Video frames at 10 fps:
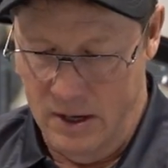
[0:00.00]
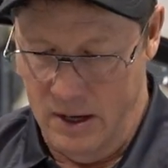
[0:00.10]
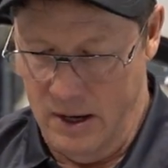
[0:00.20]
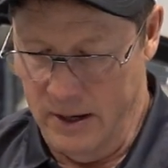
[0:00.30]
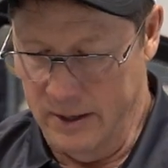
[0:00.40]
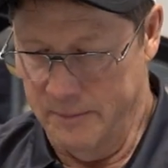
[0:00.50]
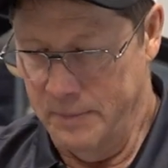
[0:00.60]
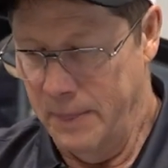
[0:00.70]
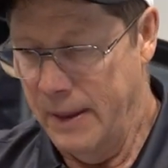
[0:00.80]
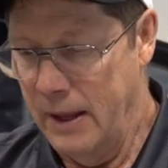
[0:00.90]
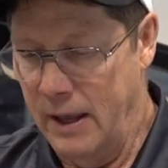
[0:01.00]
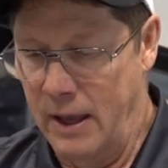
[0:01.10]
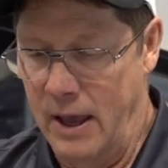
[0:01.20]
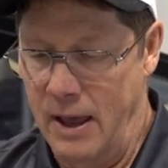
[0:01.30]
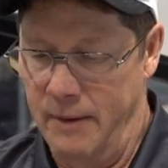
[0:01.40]
on it.
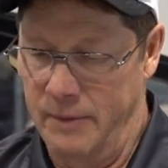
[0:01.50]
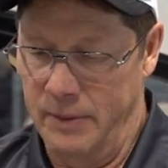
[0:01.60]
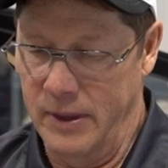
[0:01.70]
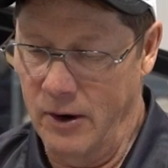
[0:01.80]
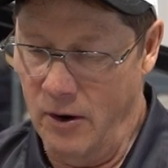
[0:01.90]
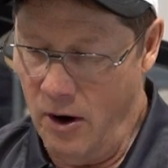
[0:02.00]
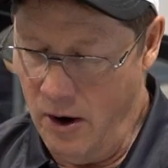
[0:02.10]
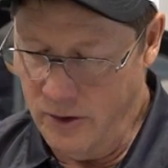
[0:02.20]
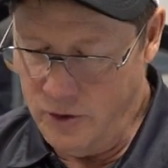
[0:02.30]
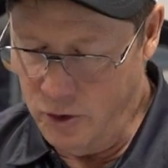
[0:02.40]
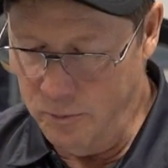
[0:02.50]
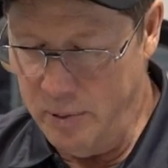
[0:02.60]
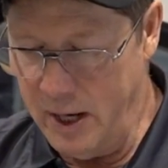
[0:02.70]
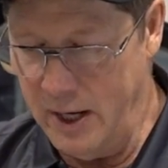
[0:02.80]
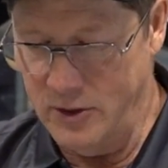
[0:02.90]
There are 2
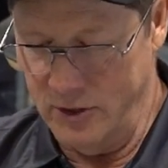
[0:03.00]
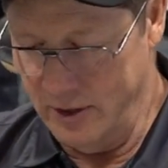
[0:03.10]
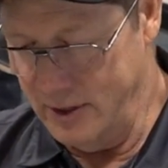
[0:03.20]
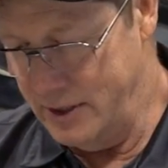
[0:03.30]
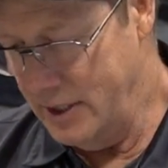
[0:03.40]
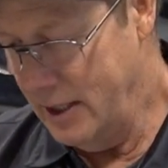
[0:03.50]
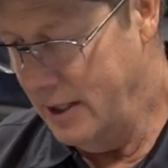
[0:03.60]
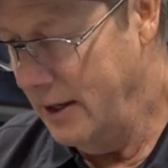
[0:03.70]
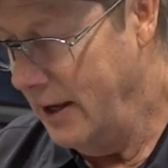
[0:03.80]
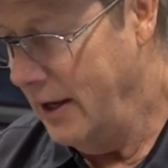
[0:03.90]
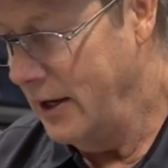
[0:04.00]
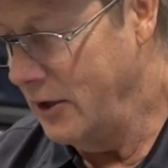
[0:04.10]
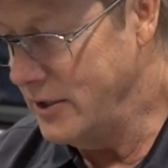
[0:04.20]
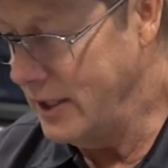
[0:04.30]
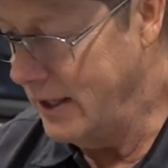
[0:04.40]
pages.
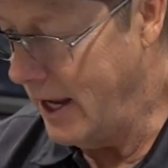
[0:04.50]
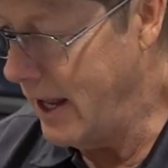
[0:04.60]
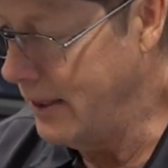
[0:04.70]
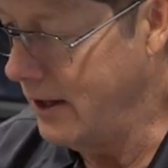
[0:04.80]
You see that